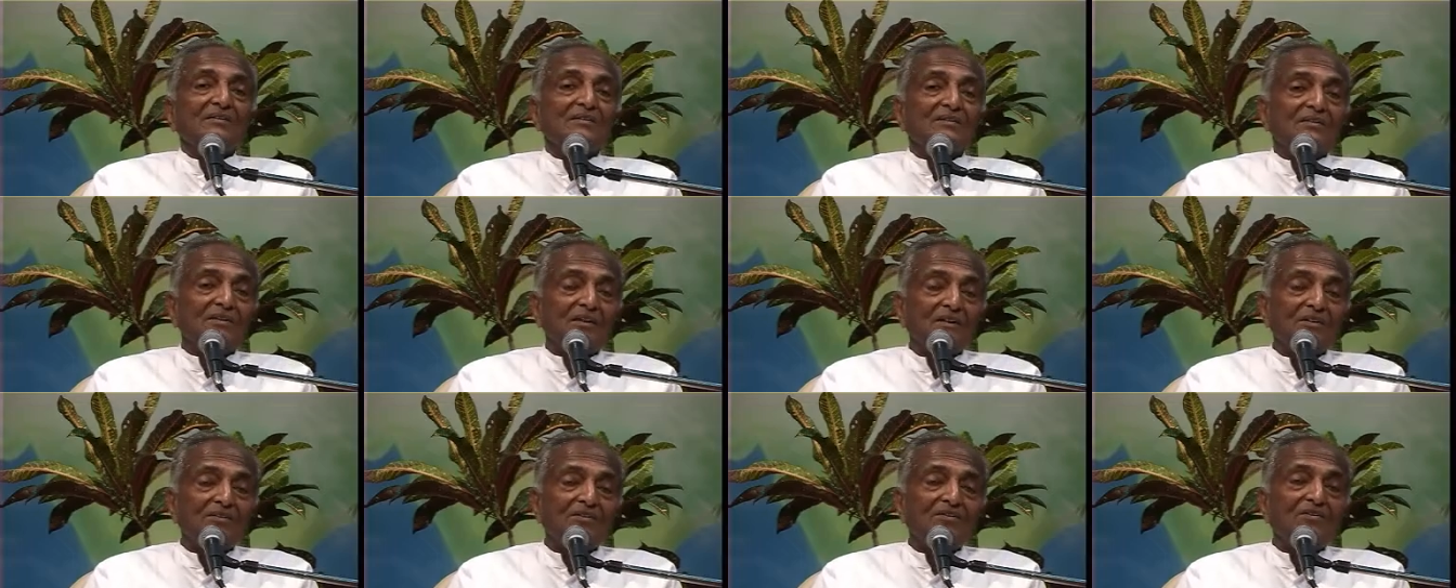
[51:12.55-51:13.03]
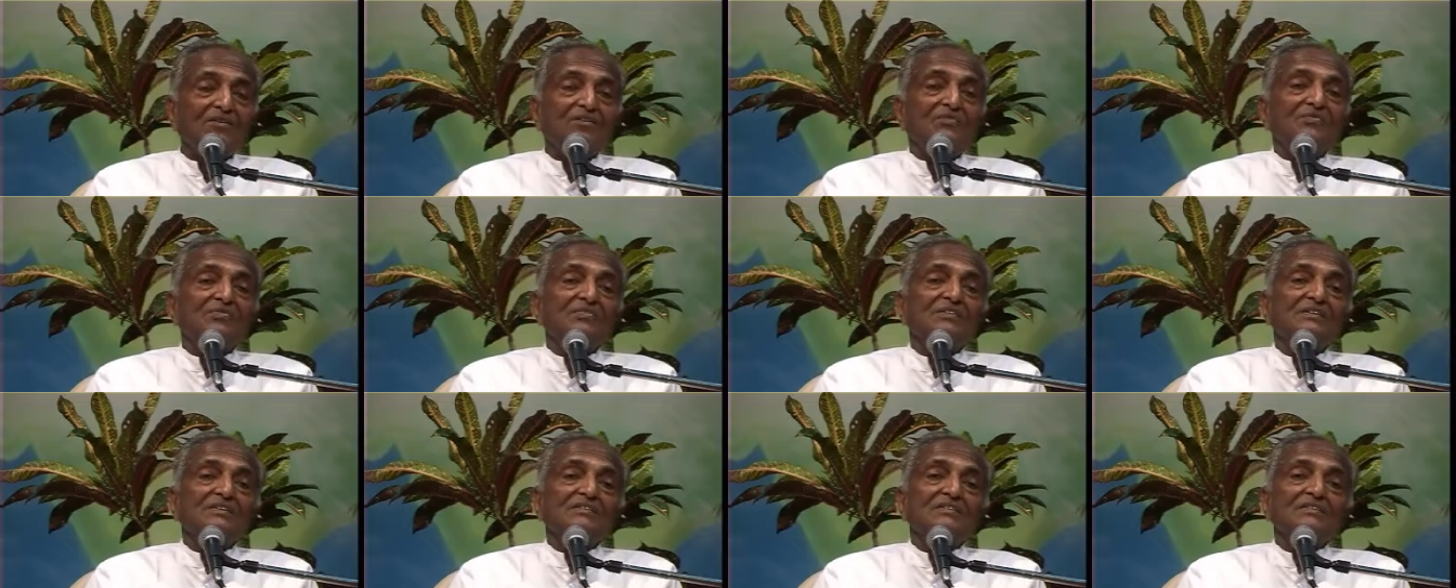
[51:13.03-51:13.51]
none
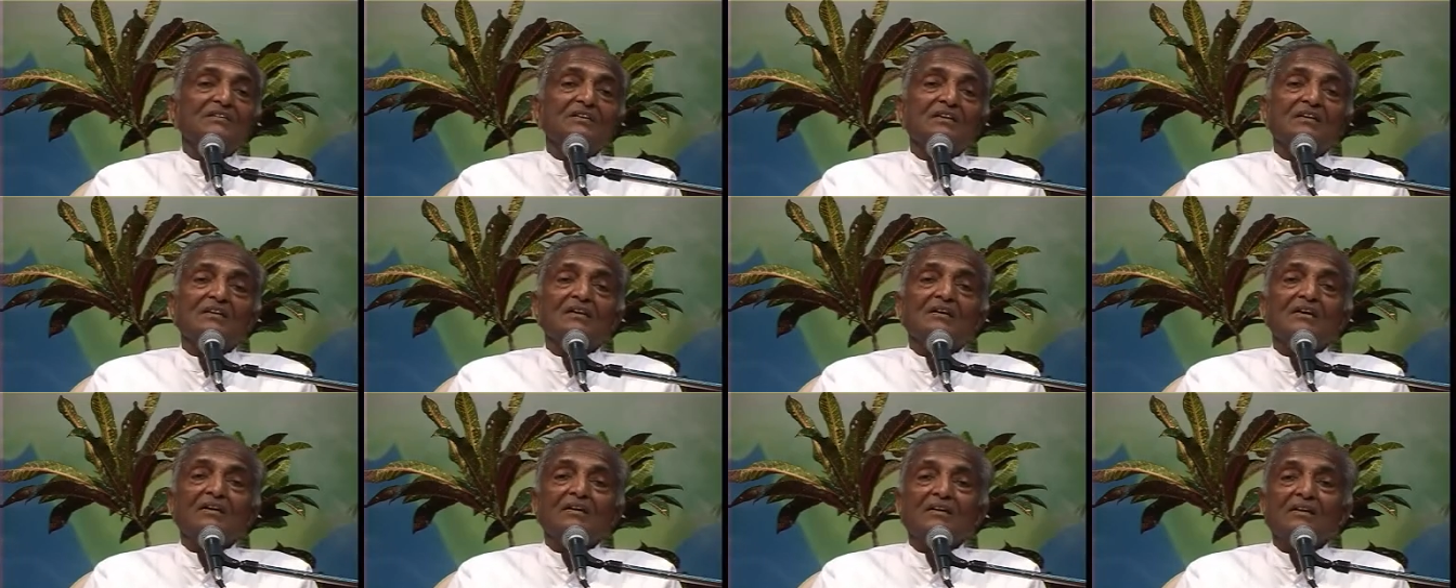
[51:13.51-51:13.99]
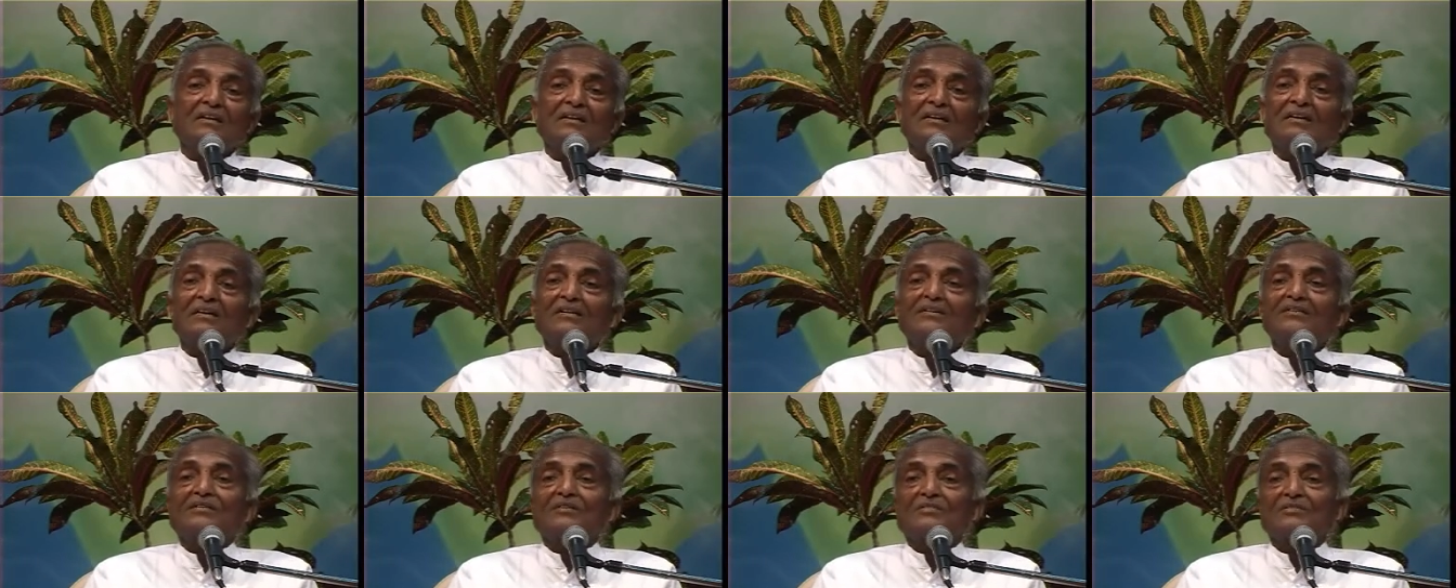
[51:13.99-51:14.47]
of his
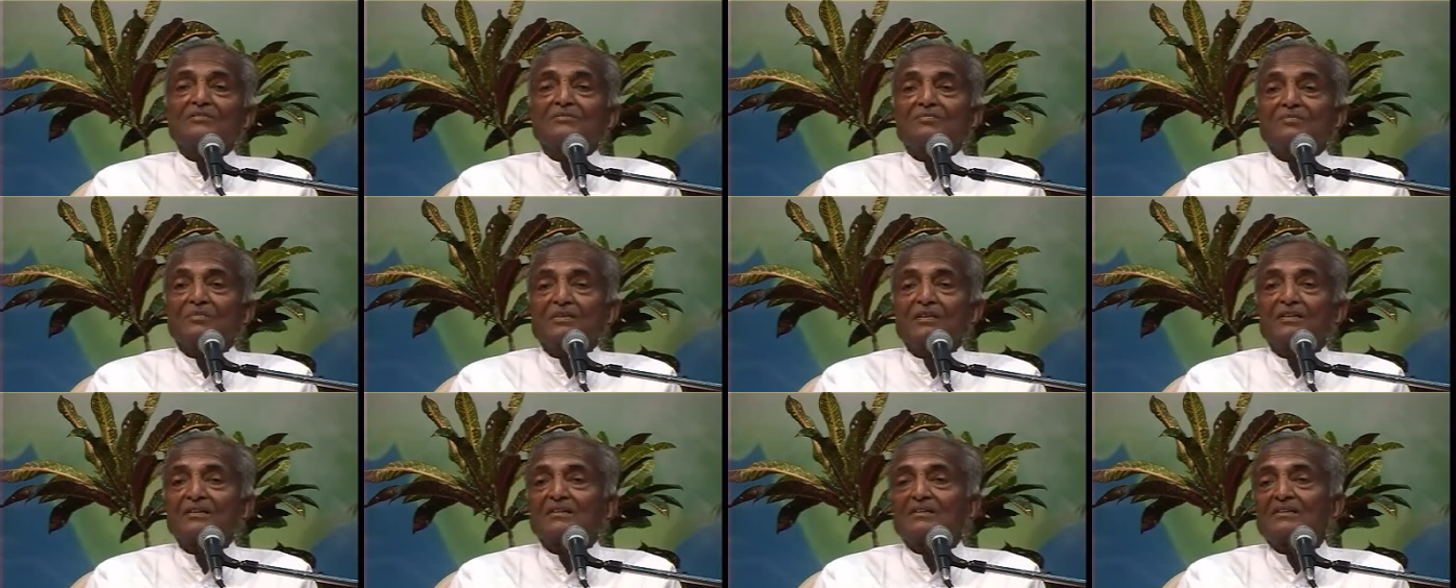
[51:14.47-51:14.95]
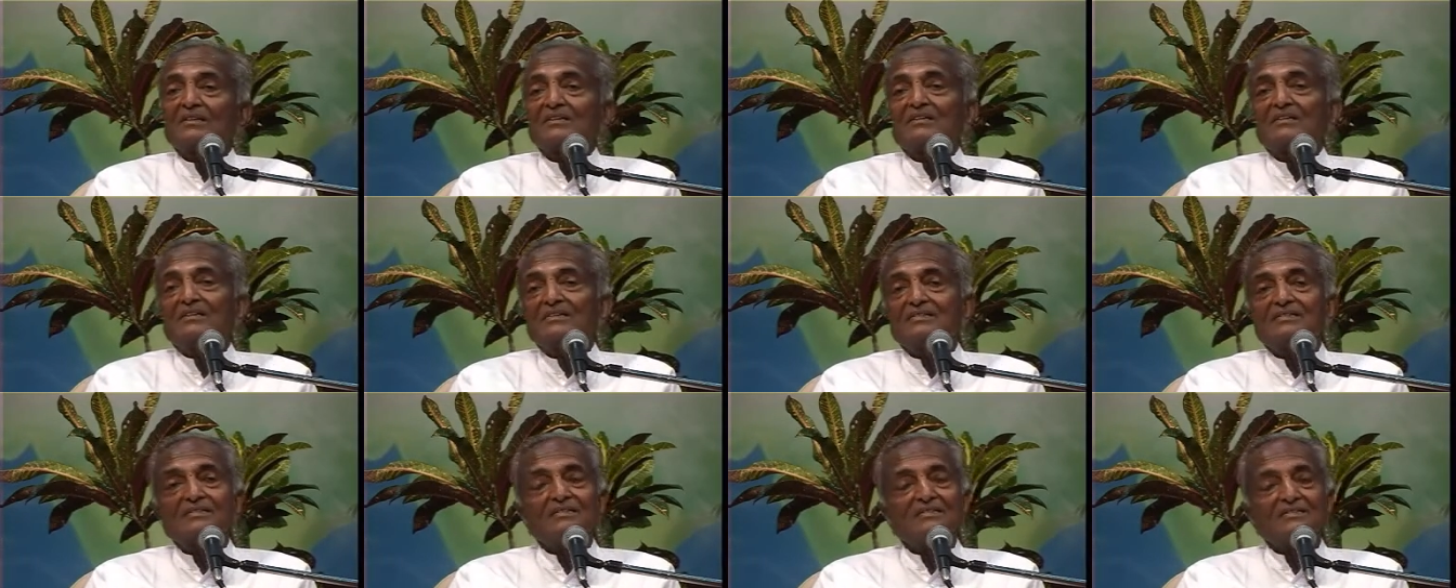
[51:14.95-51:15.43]
relatives, blood
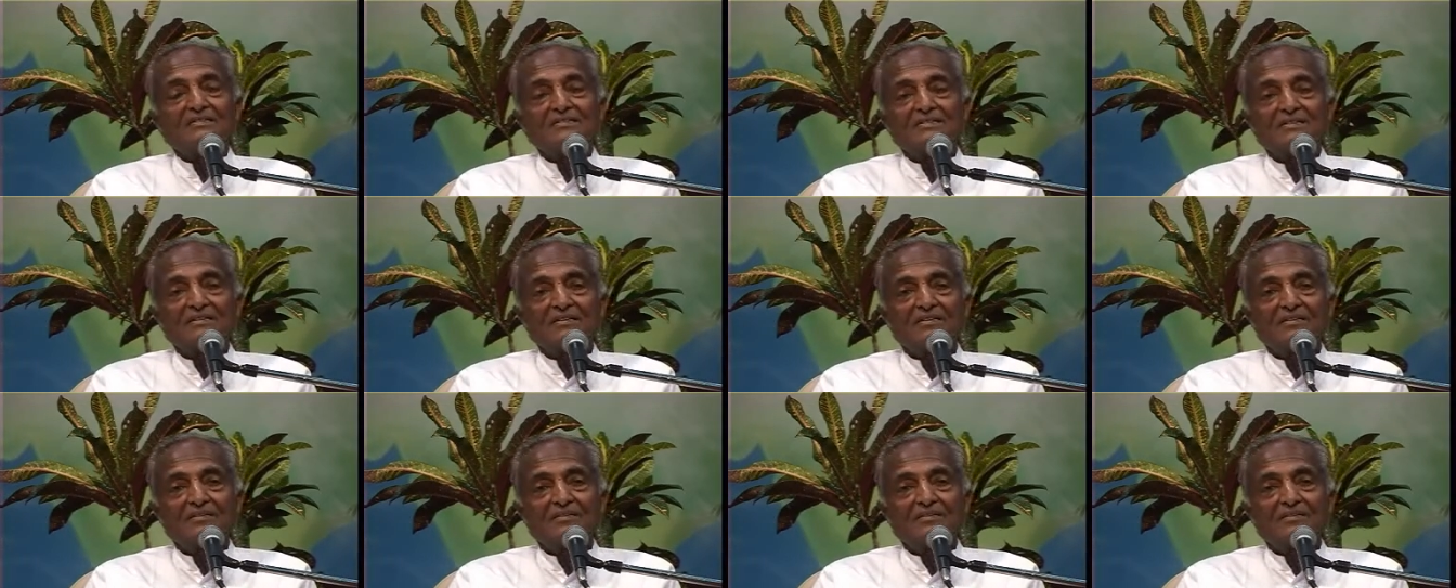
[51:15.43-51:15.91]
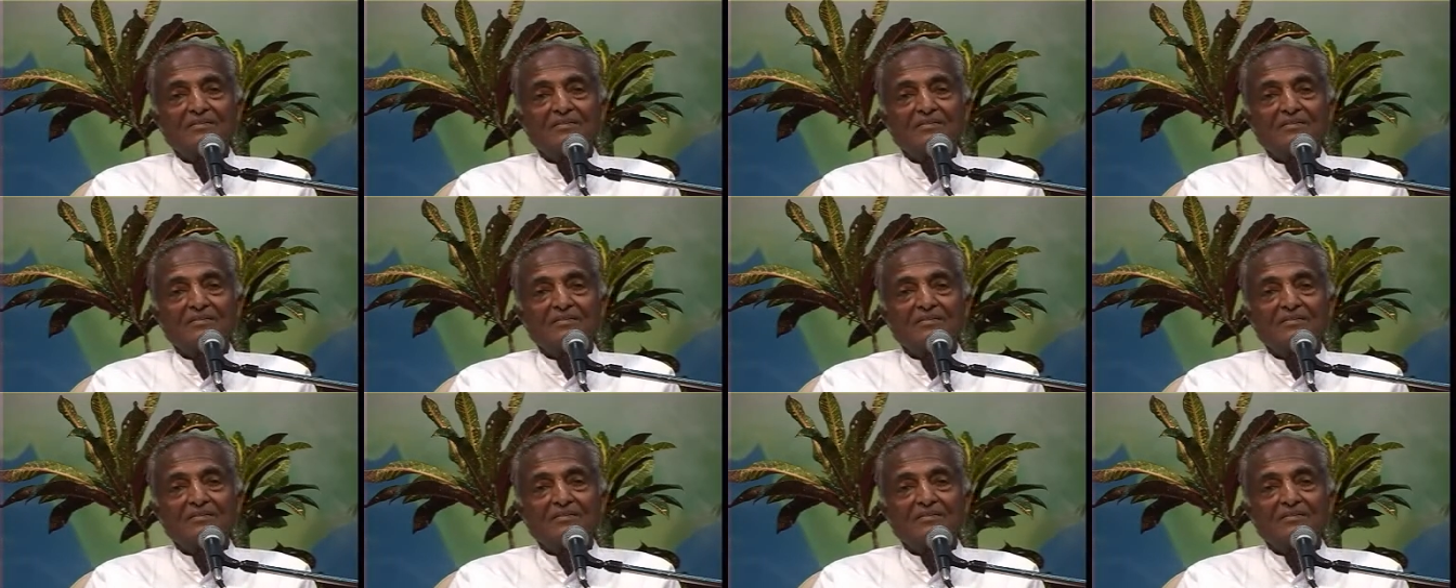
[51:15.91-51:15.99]
relations,